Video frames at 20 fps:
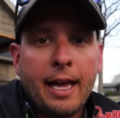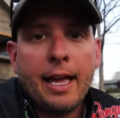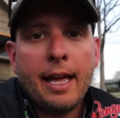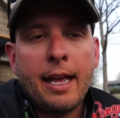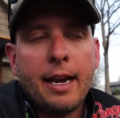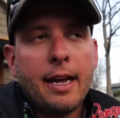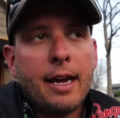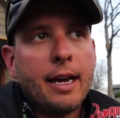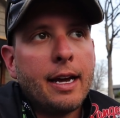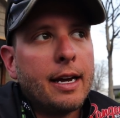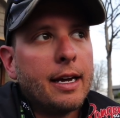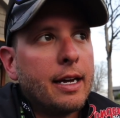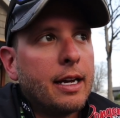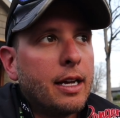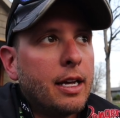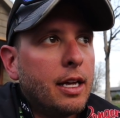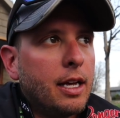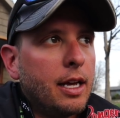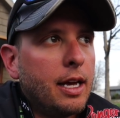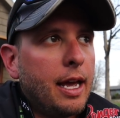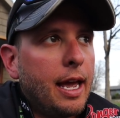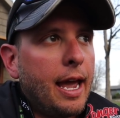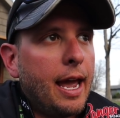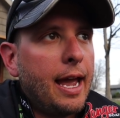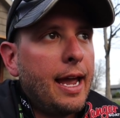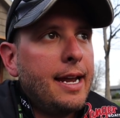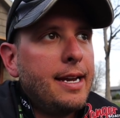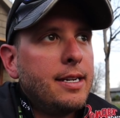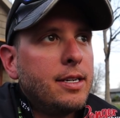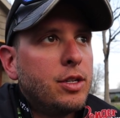had uh,
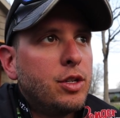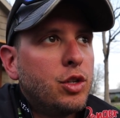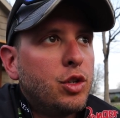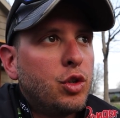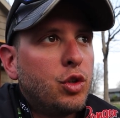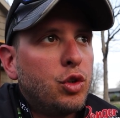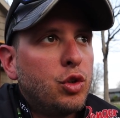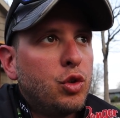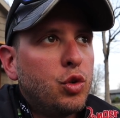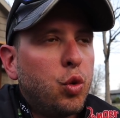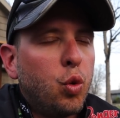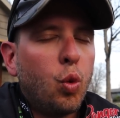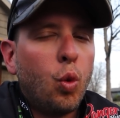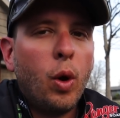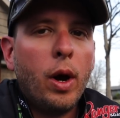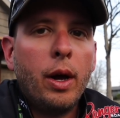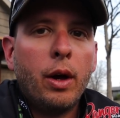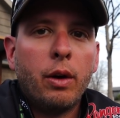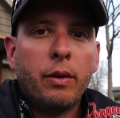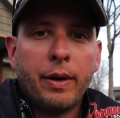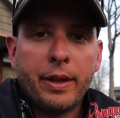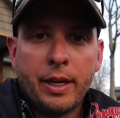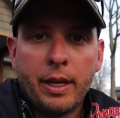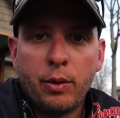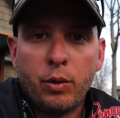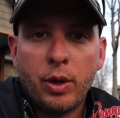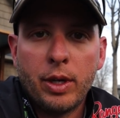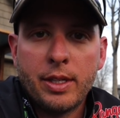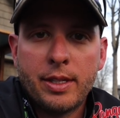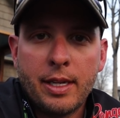eight twelve, I
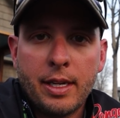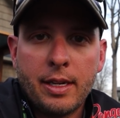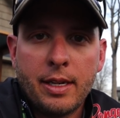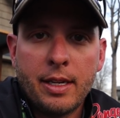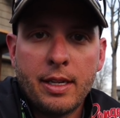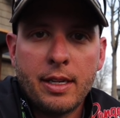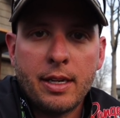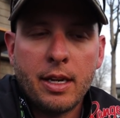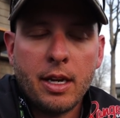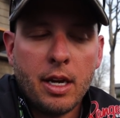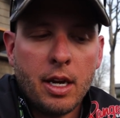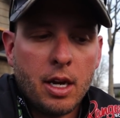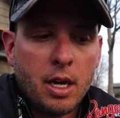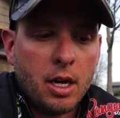think it was, sitting in